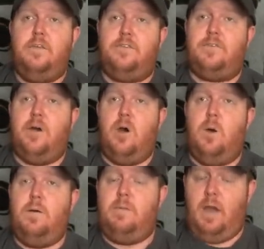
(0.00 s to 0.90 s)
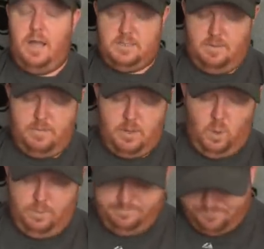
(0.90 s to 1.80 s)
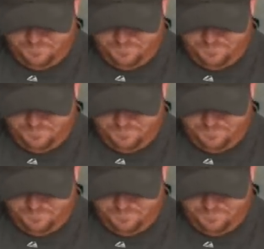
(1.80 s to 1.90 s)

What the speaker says: So it'd be awesome. That'd be cool.